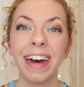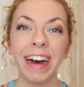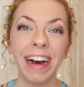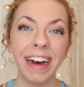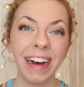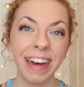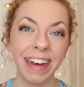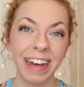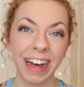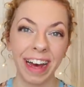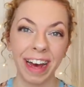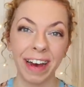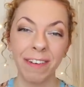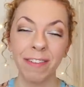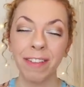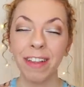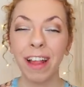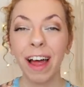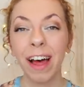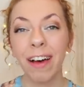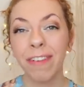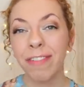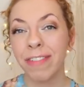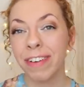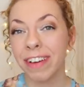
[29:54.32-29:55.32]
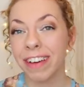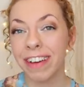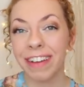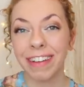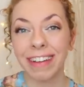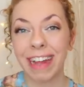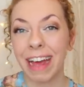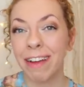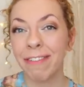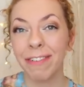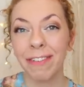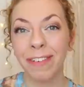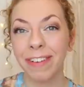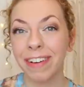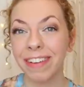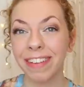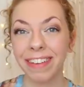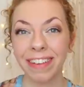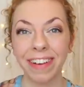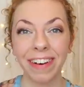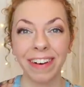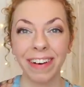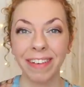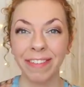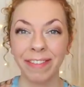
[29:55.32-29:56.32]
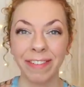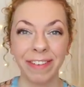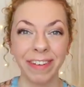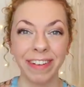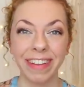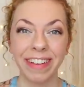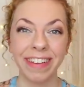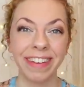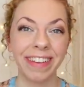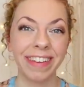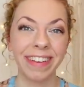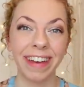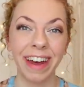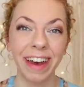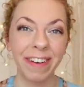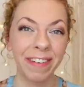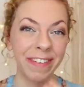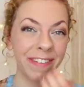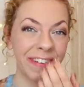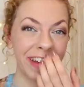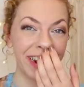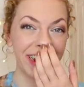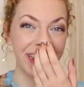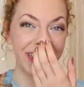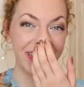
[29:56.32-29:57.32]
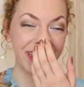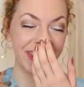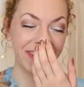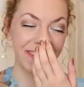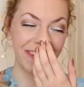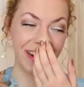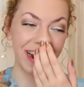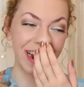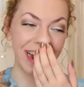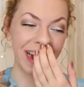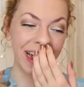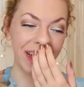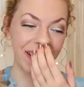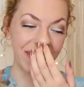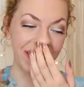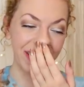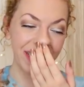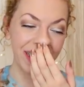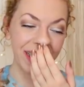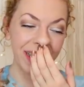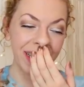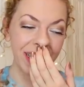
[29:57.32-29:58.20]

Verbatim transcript: Okay, I'm laughing because everyone's going through this type of energy right now.